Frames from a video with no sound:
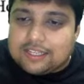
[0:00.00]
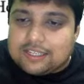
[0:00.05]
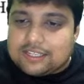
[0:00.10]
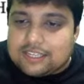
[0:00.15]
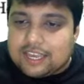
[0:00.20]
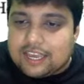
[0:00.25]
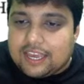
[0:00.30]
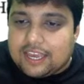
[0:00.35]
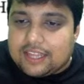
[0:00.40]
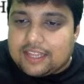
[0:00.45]

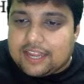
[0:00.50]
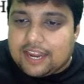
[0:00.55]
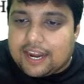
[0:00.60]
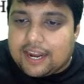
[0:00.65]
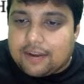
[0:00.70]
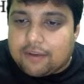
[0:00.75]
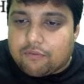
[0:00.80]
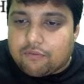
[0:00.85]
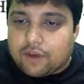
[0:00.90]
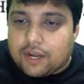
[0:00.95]
say
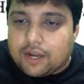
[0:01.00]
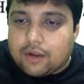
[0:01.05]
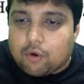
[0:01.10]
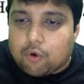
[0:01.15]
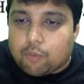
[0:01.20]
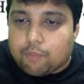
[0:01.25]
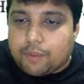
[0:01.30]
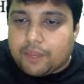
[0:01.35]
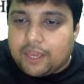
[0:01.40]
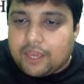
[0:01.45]
that 1
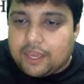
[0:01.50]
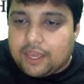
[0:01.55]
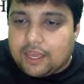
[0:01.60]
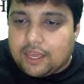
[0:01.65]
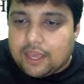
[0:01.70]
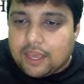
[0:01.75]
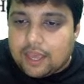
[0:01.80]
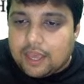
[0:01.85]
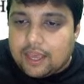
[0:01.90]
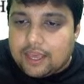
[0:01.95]

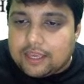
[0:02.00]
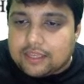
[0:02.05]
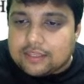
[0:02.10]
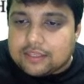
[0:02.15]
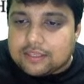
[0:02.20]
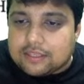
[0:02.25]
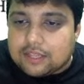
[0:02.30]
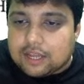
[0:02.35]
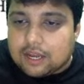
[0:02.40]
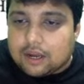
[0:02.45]
rupee
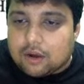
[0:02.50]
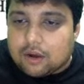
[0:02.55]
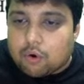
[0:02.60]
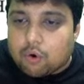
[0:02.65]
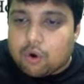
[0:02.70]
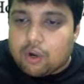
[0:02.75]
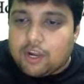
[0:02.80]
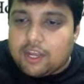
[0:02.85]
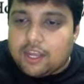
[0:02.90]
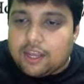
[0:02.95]
is the
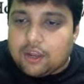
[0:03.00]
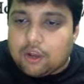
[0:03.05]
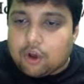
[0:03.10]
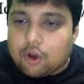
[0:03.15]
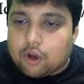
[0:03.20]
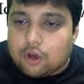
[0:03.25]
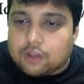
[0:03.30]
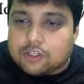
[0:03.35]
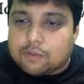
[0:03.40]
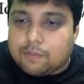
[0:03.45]
holding
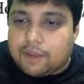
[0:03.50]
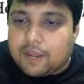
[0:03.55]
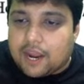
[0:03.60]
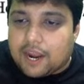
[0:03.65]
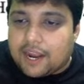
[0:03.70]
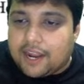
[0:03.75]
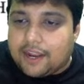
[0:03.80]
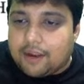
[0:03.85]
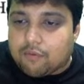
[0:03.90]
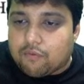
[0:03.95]
cost
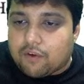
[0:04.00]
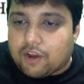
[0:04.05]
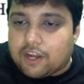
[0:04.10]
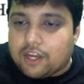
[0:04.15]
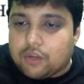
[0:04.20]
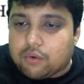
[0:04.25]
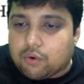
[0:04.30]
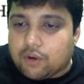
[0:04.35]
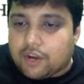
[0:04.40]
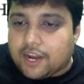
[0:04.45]
behind
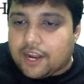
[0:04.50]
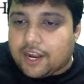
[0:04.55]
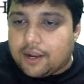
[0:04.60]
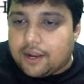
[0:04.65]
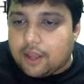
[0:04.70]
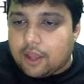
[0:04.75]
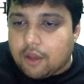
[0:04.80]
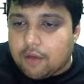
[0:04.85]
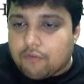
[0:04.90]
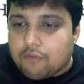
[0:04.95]
1
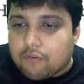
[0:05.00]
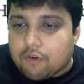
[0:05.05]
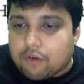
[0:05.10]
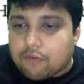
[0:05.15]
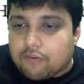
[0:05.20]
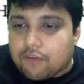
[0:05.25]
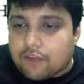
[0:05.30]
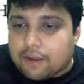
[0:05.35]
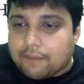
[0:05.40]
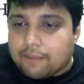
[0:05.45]
unit for
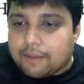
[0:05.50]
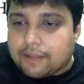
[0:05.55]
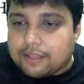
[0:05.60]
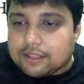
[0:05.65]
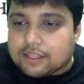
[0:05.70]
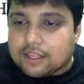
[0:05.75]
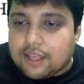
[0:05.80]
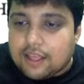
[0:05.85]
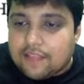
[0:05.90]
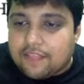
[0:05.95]
1
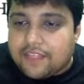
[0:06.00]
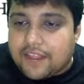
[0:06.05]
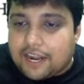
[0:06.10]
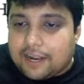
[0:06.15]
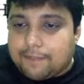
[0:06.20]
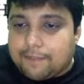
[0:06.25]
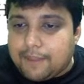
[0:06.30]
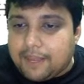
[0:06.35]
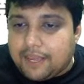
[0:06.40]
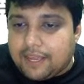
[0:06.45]
month,
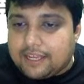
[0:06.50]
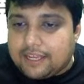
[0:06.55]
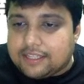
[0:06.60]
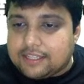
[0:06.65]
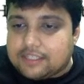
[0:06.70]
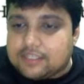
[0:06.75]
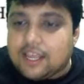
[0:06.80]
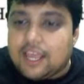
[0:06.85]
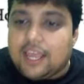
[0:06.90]
that means